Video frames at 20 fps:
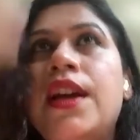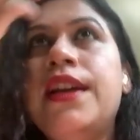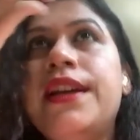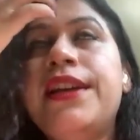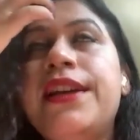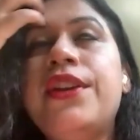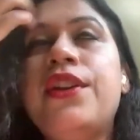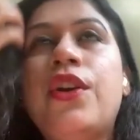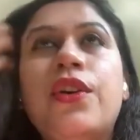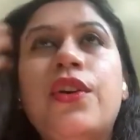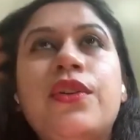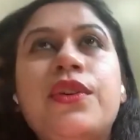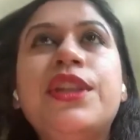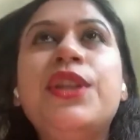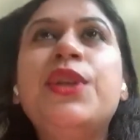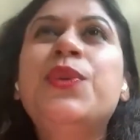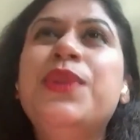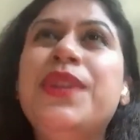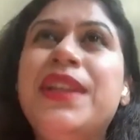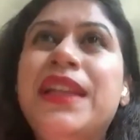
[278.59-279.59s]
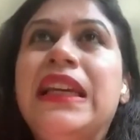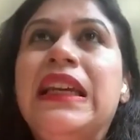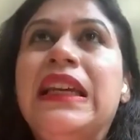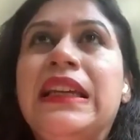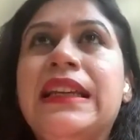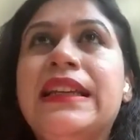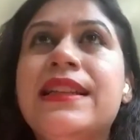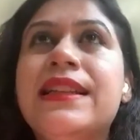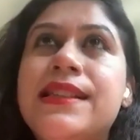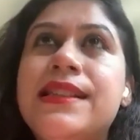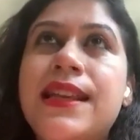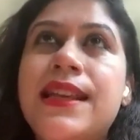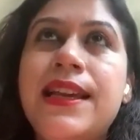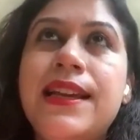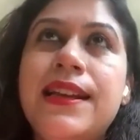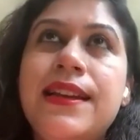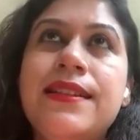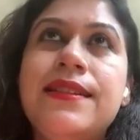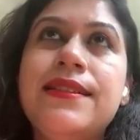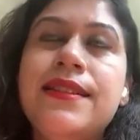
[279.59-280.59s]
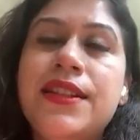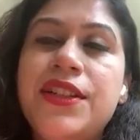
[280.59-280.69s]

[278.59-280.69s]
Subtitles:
you know, unique in a sense